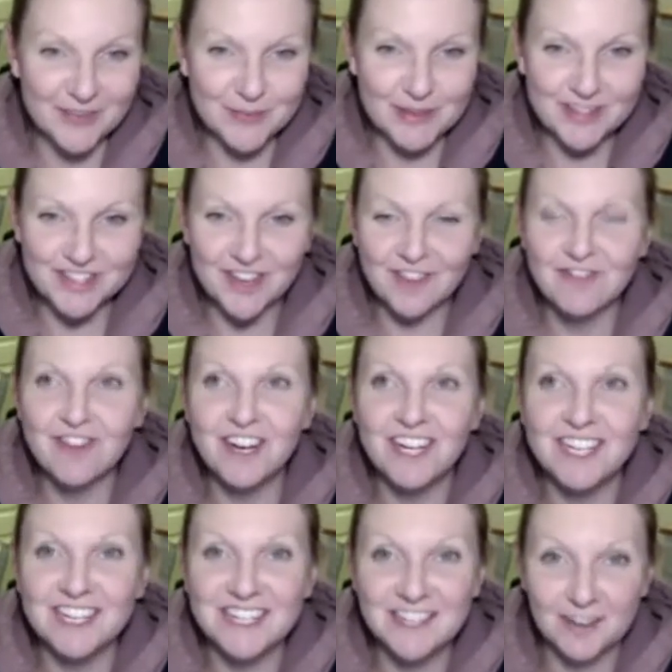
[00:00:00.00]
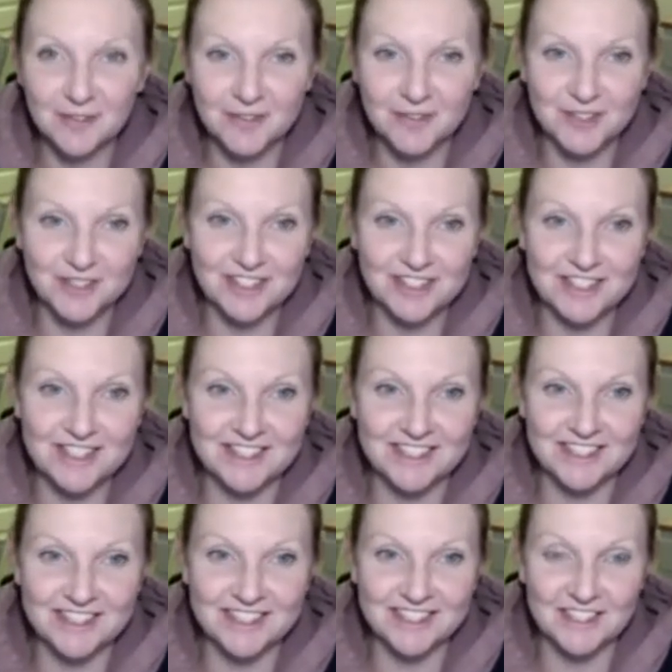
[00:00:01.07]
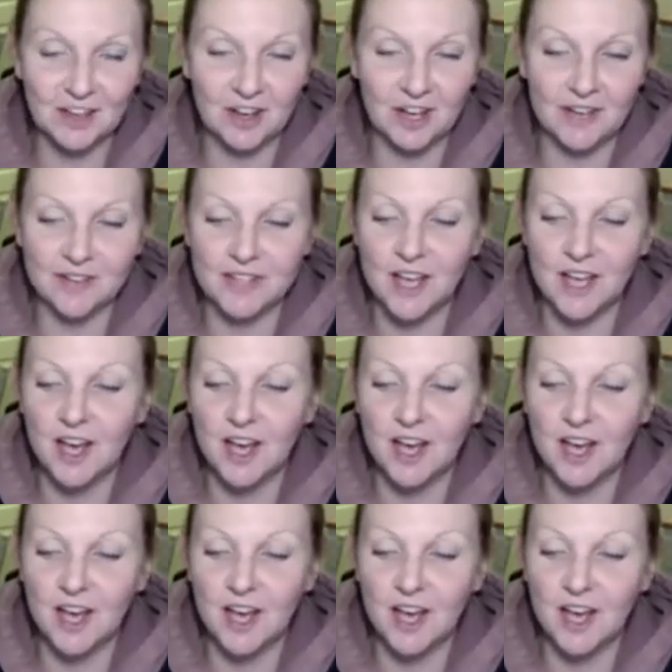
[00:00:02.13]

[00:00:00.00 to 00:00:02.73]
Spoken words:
because I really love doing these lives.